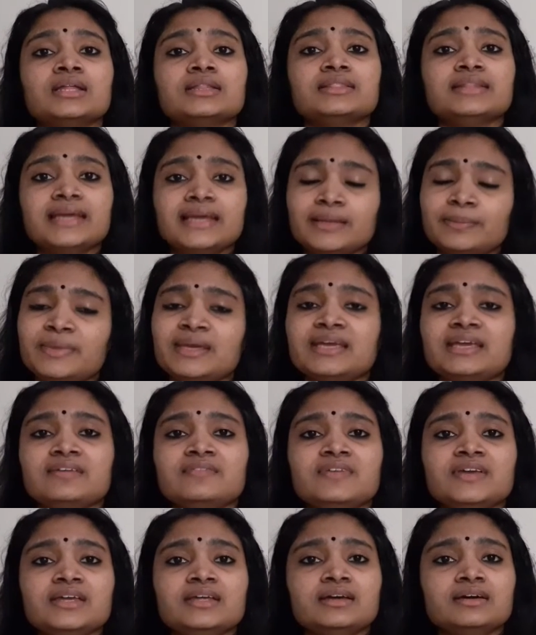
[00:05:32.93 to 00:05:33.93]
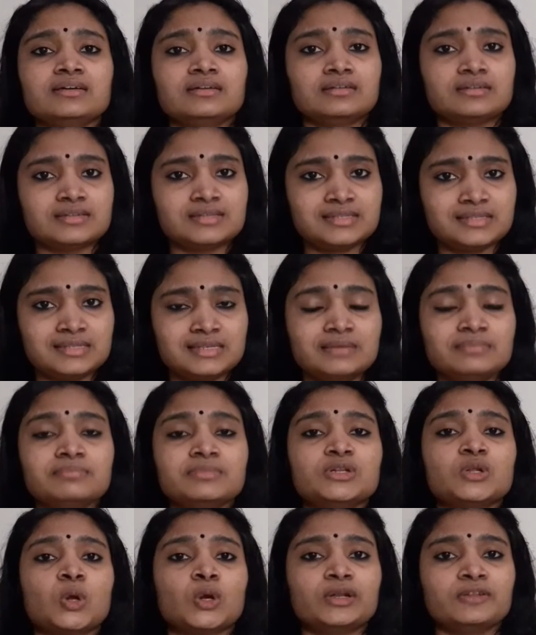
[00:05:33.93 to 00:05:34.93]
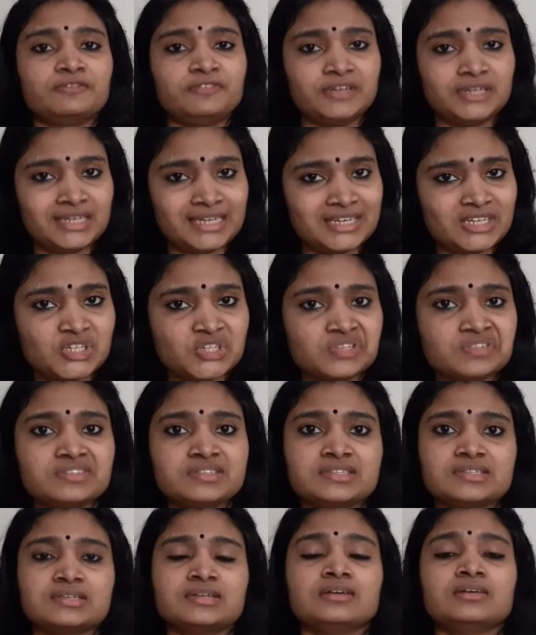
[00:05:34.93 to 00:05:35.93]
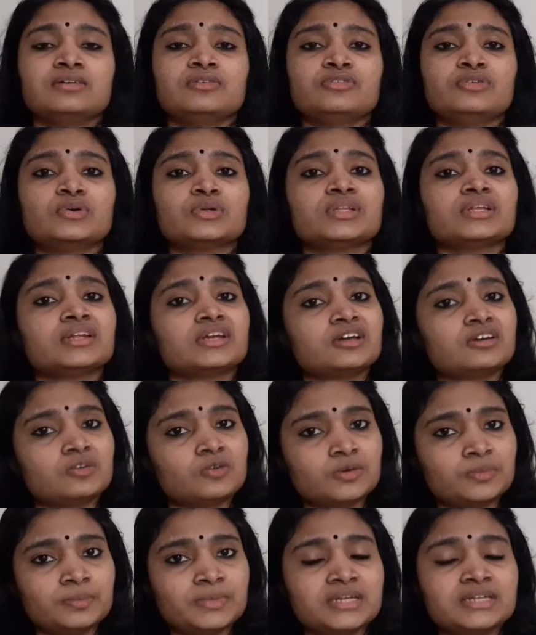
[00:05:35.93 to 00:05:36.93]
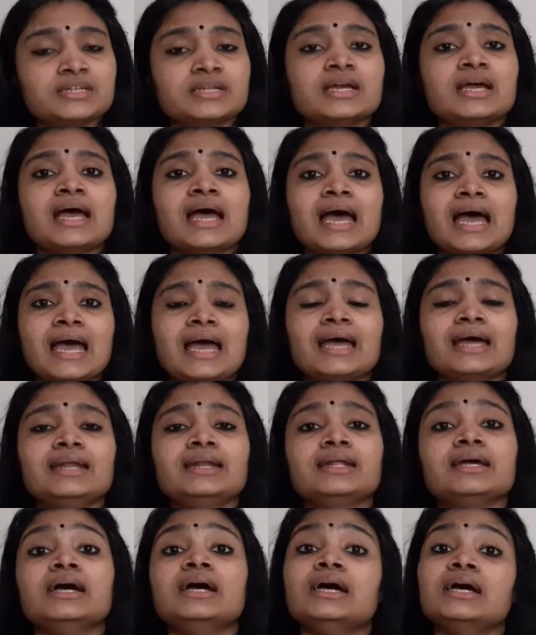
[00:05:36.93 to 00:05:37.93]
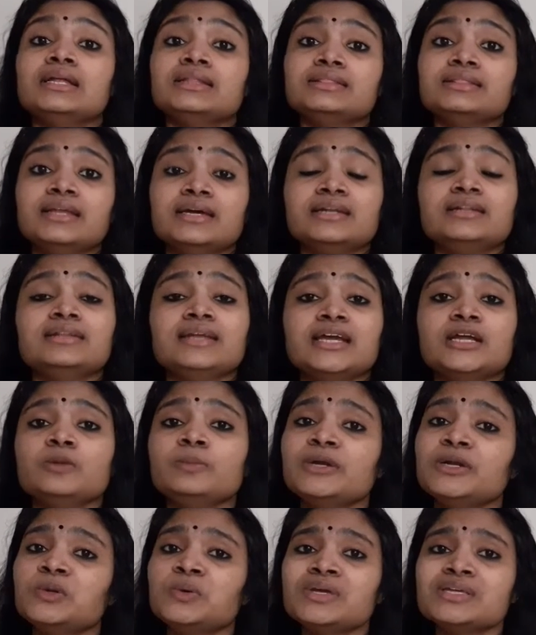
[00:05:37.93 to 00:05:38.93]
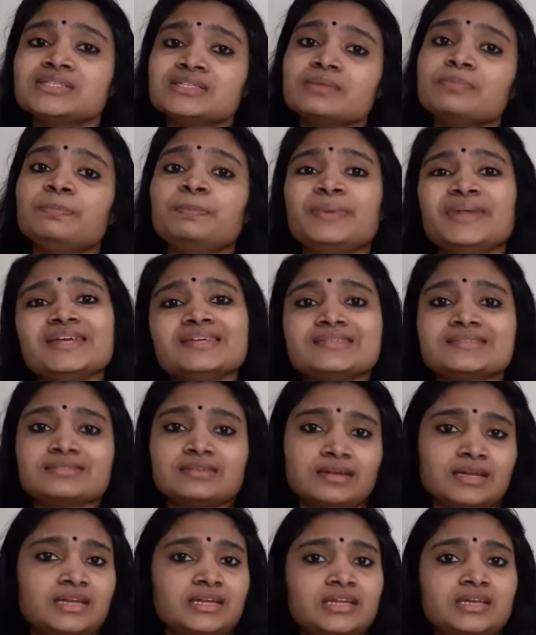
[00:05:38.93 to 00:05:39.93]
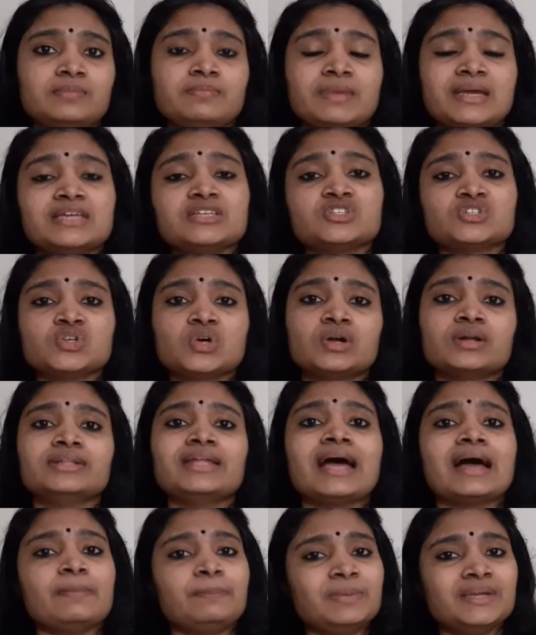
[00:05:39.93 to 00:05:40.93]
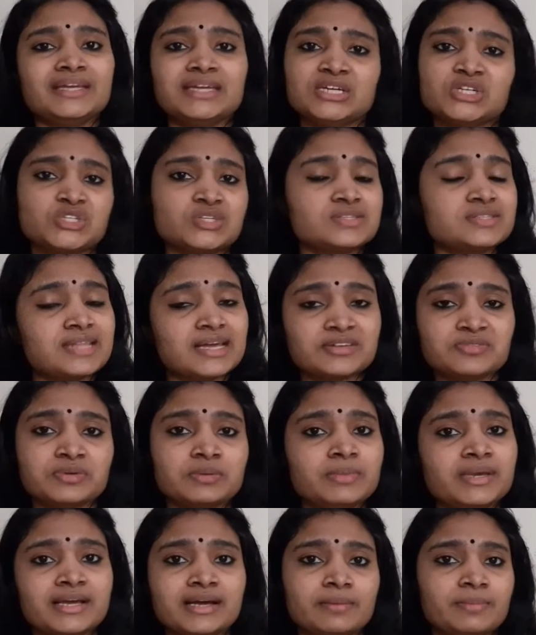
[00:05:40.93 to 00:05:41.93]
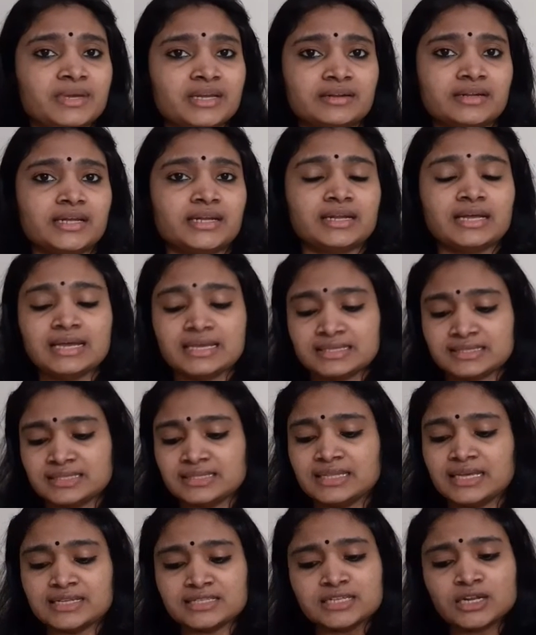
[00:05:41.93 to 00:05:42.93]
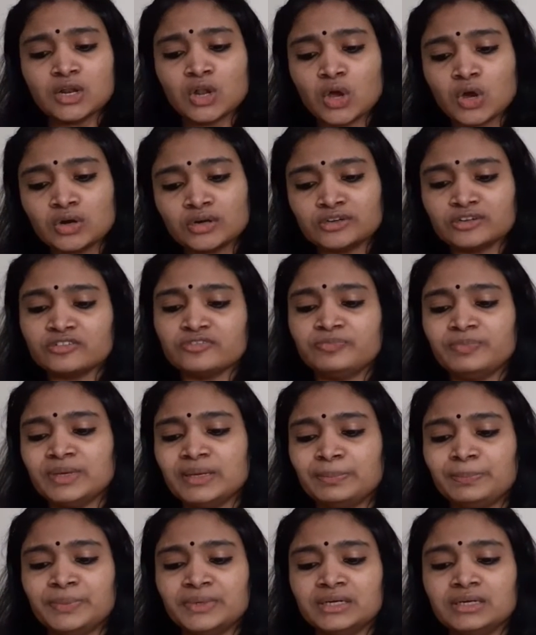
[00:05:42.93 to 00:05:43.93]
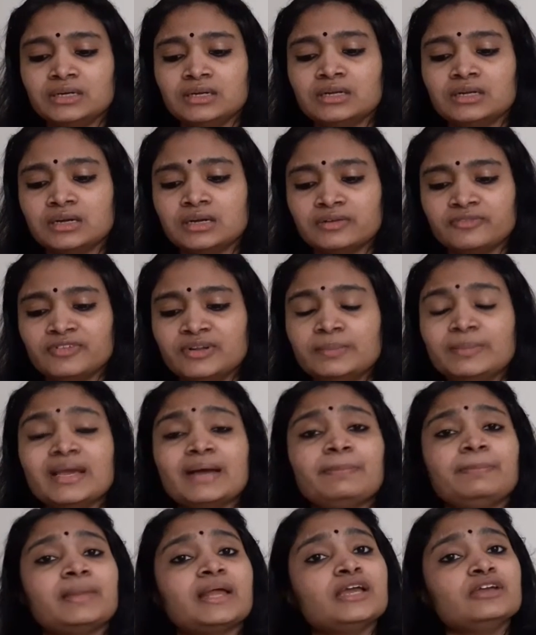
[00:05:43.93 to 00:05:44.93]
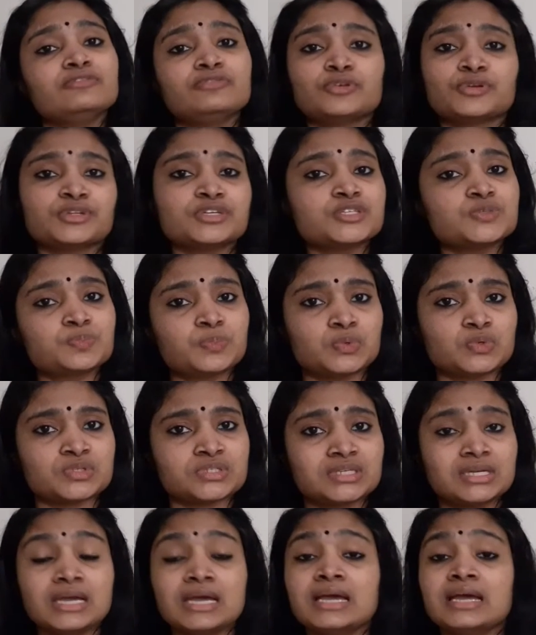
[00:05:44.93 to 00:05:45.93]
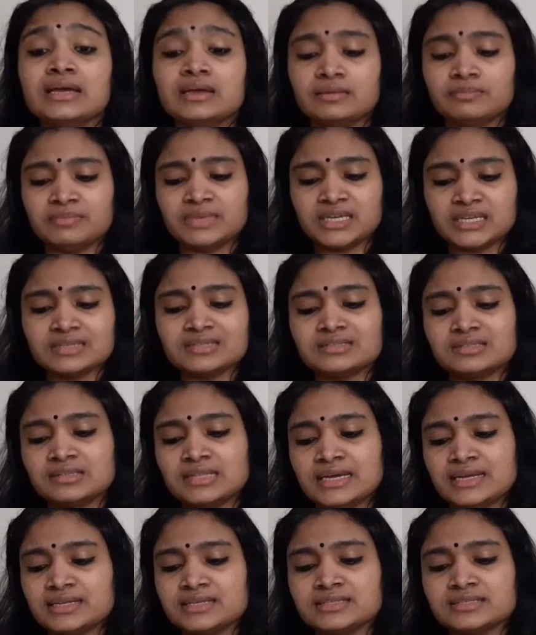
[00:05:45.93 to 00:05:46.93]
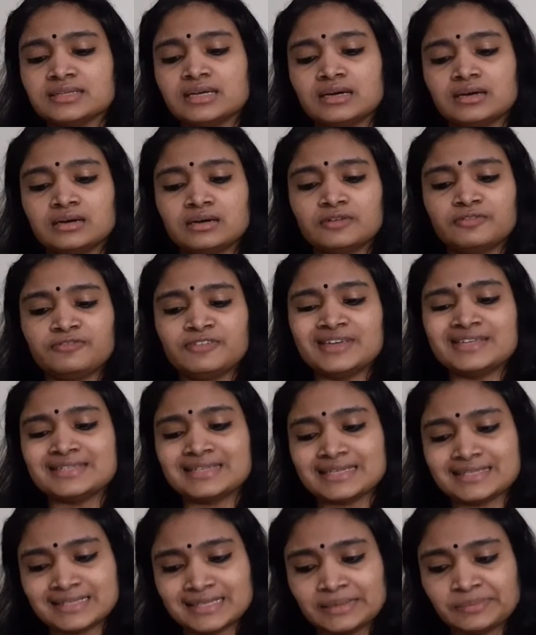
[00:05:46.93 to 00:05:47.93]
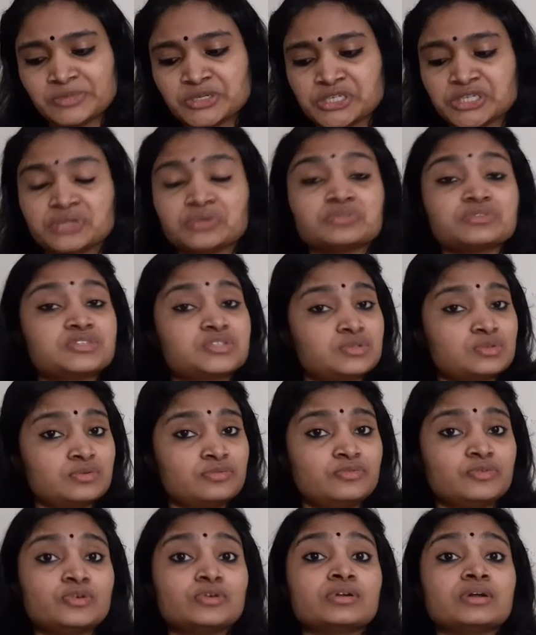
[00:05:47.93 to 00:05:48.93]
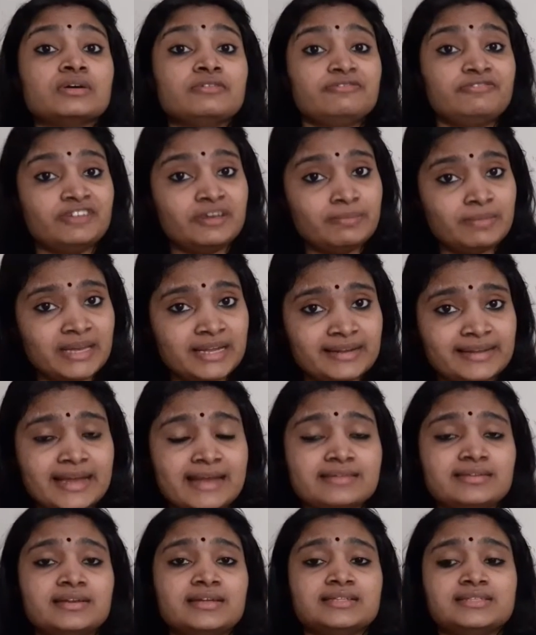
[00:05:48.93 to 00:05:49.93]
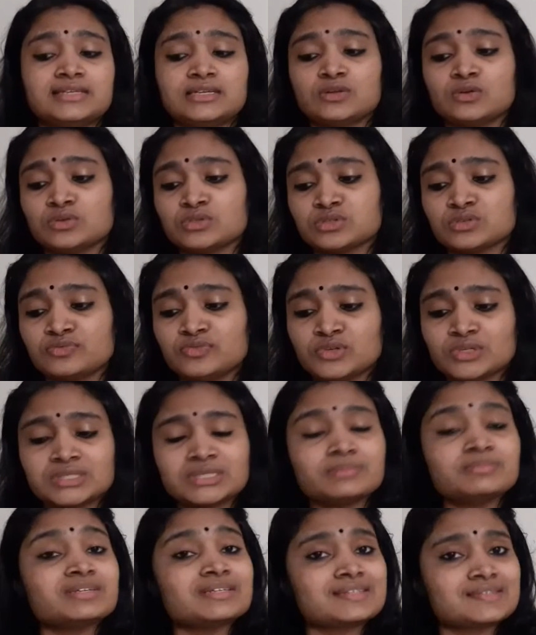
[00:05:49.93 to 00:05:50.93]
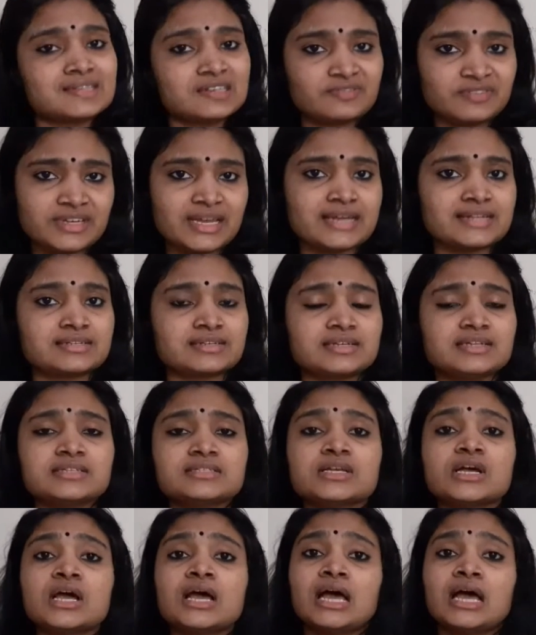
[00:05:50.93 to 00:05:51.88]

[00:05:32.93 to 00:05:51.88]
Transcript: They'll be giving some notifications for the recruitment, and then they'll be doing some pre-screening based on the applications that will be coming, right? See, there's a lot of people will be applying for this post because there is a fees exemption also for female candidates and also for some reserved categories.